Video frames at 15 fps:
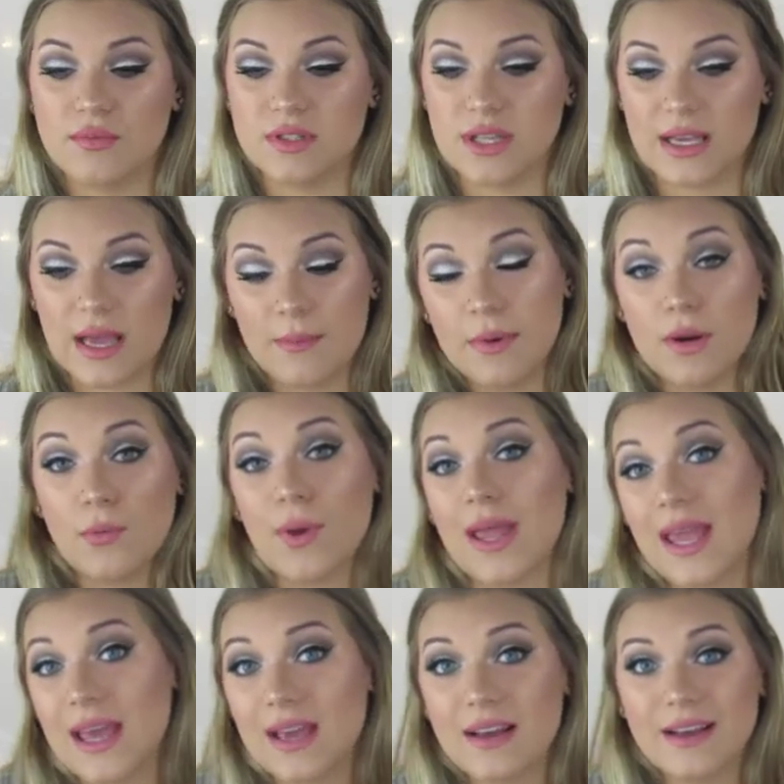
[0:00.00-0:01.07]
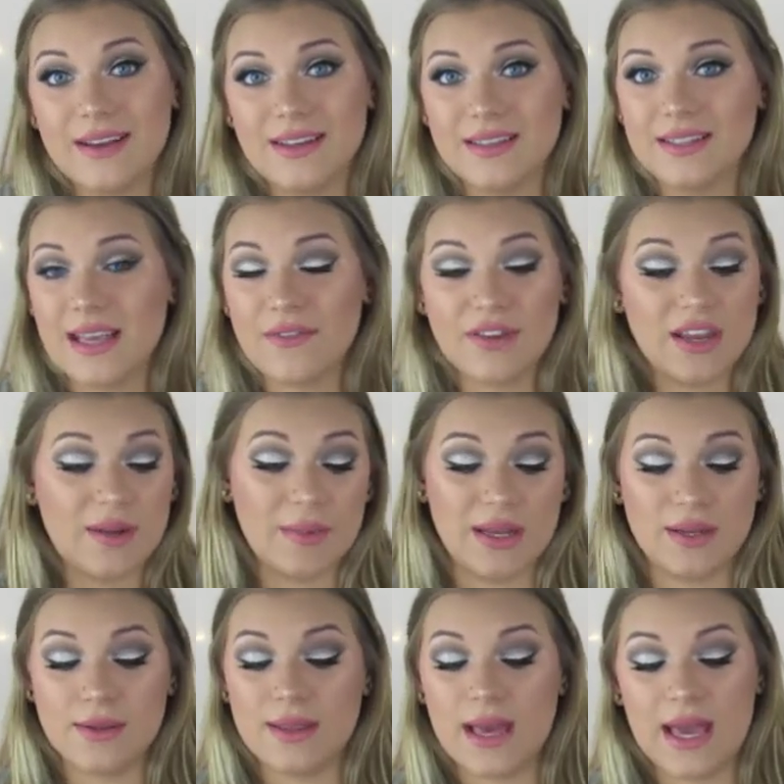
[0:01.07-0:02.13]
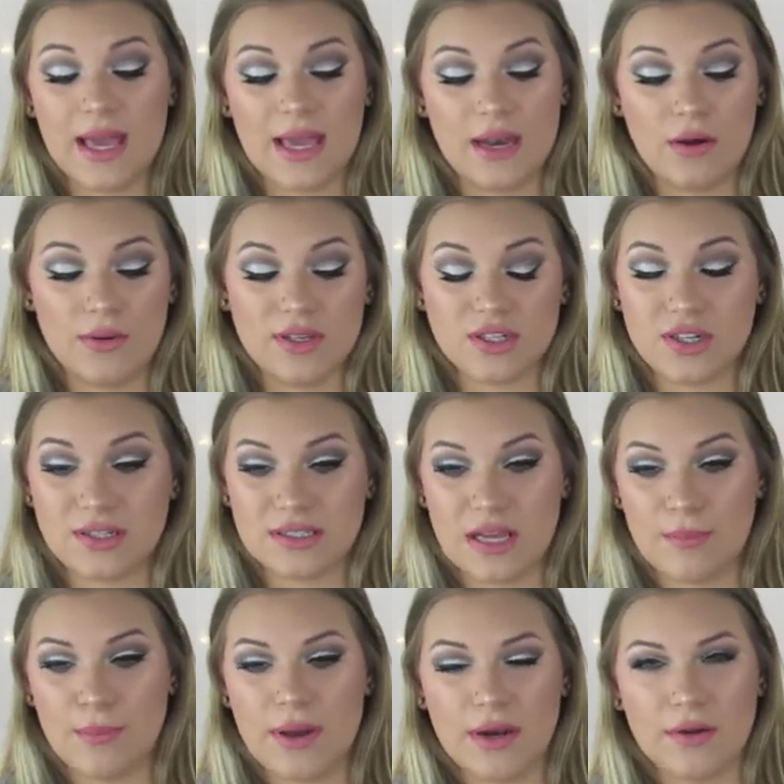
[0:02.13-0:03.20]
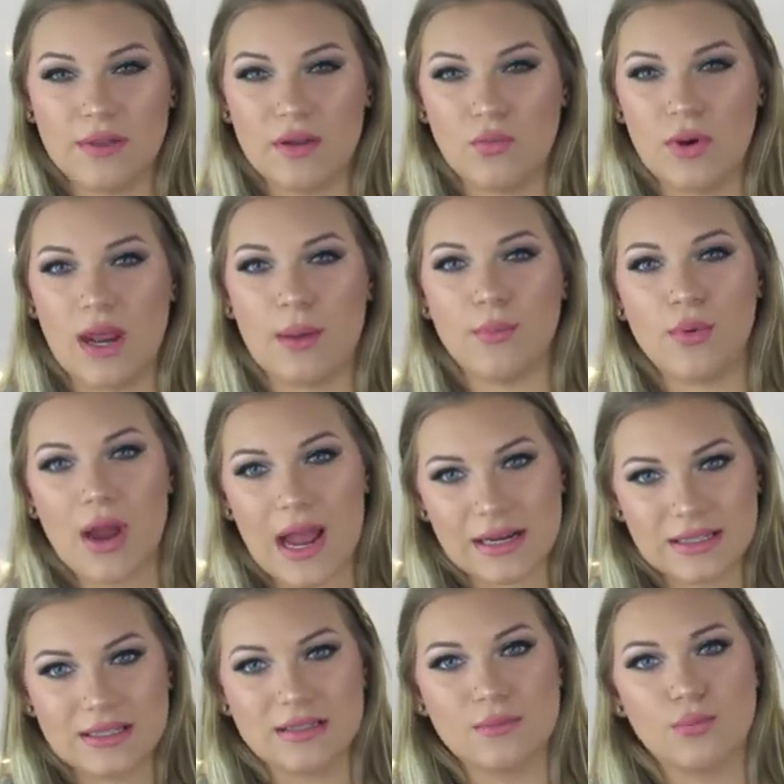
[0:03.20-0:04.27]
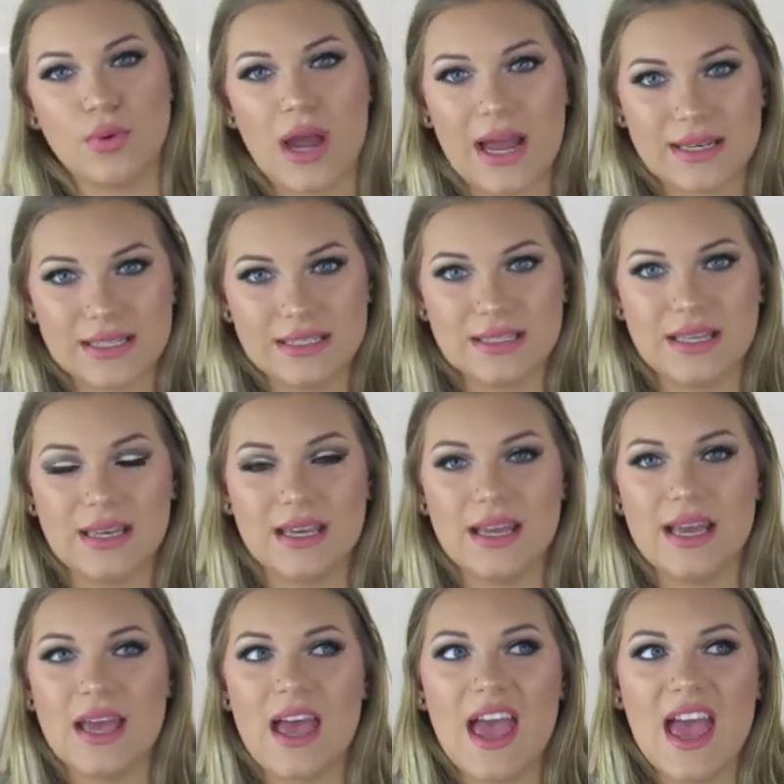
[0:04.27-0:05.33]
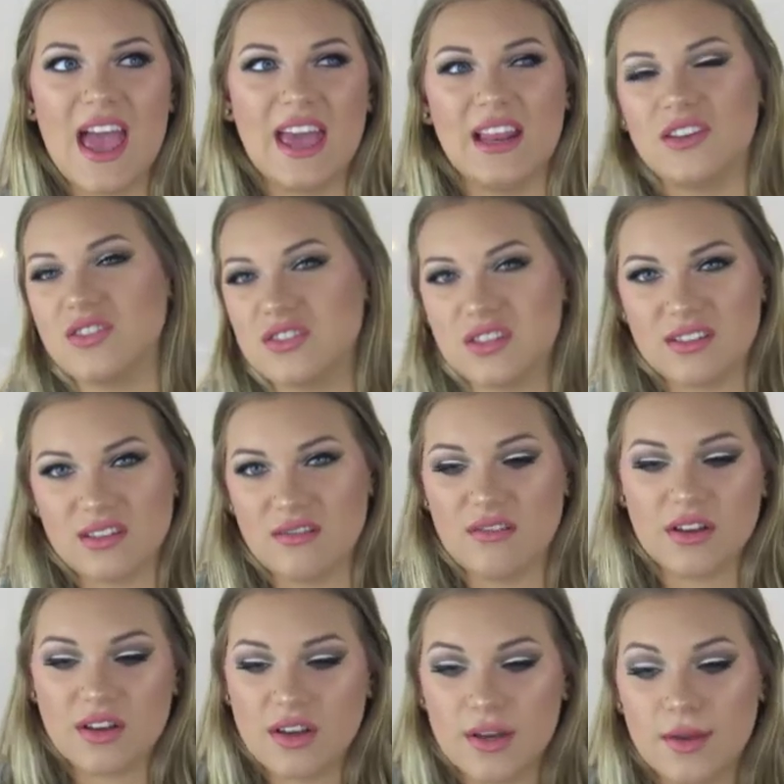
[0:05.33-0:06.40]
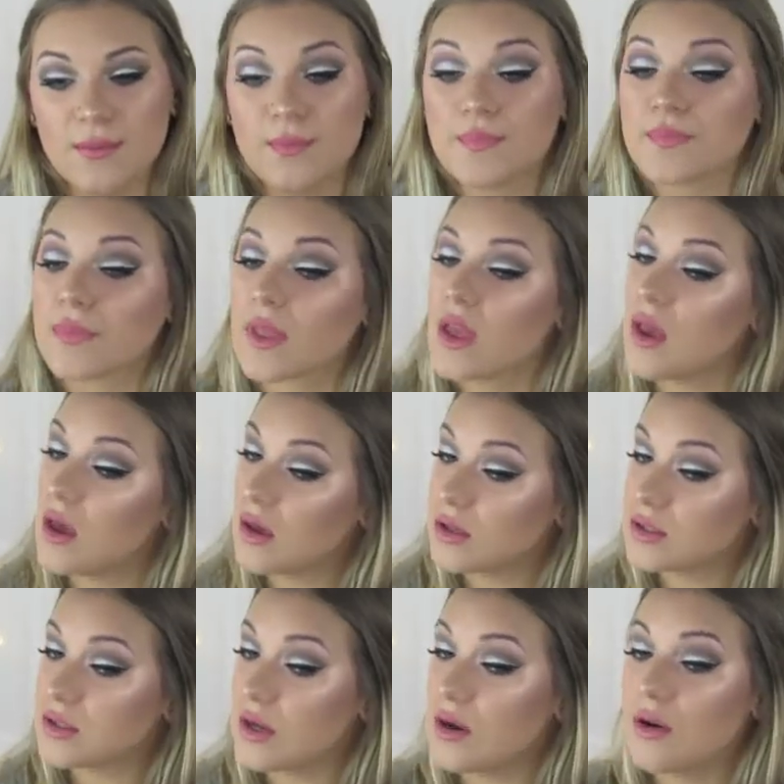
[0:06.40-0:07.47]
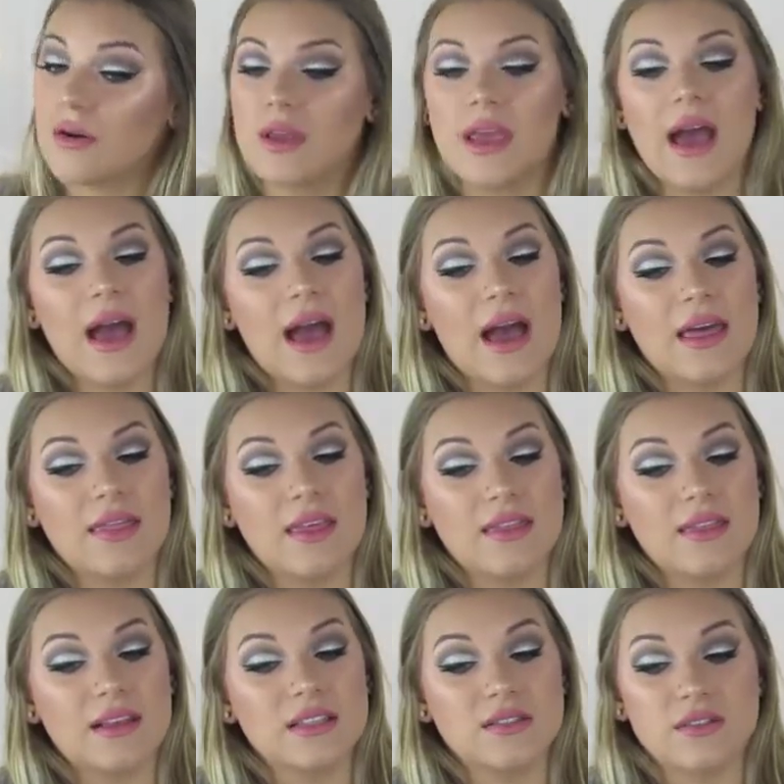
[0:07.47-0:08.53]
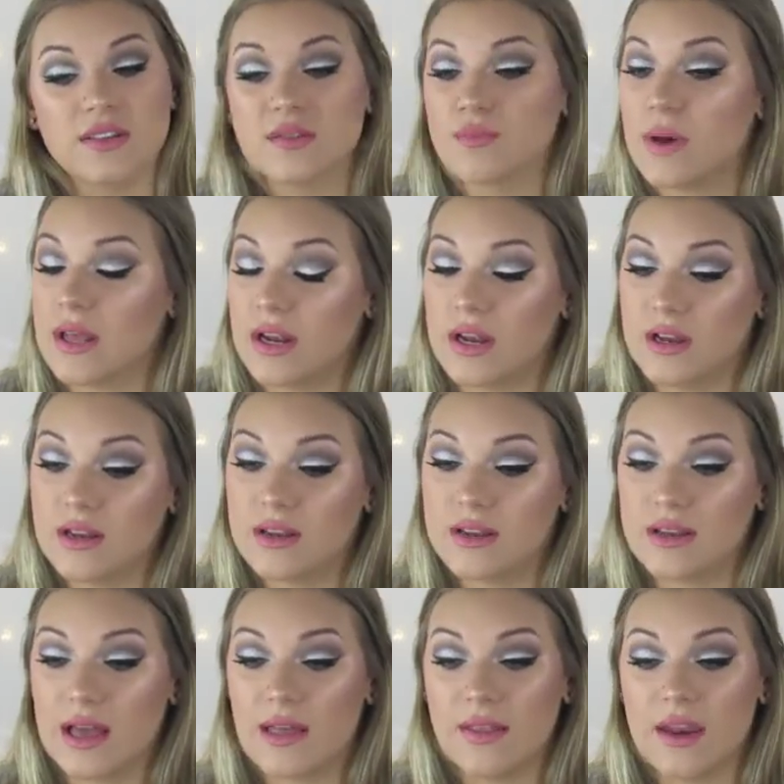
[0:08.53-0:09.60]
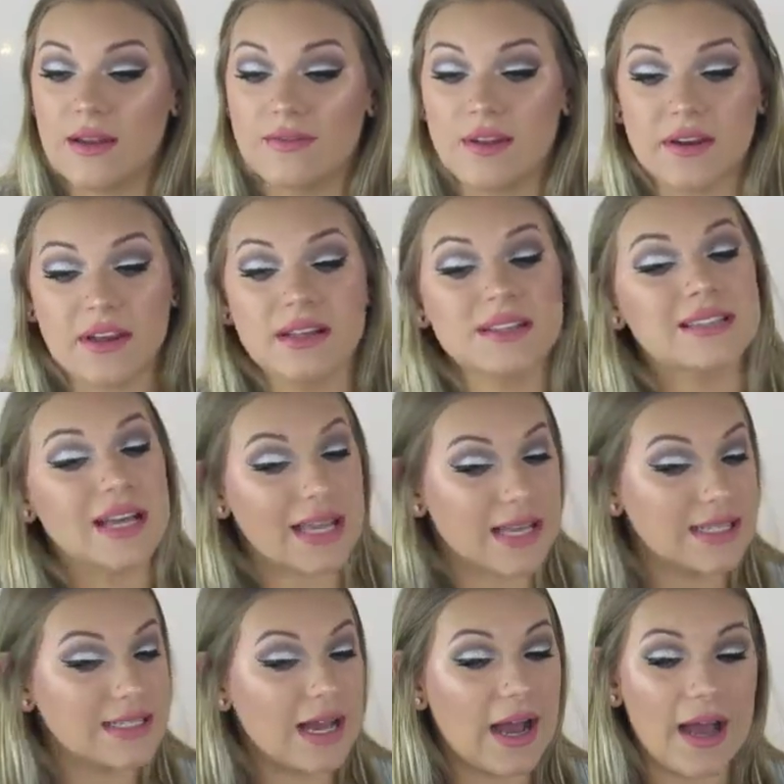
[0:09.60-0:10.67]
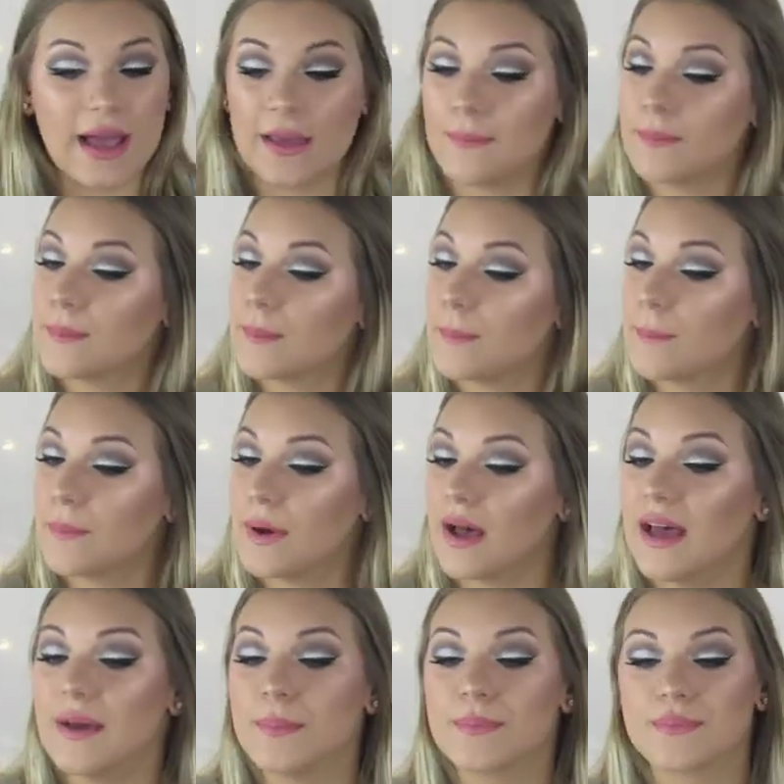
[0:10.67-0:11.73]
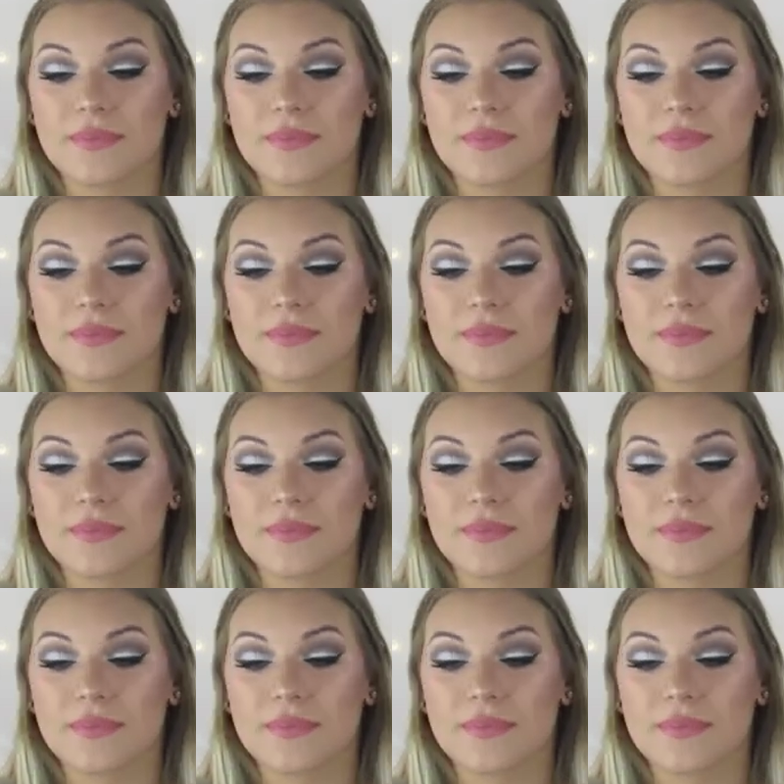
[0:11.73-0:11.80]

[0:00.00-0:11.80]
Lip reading: was like, I'm going to wing it, because every time I do that it always turns out better than when I practice it and it just doesn't look good. So yeah, I think this looks better now that I've done it a second time, but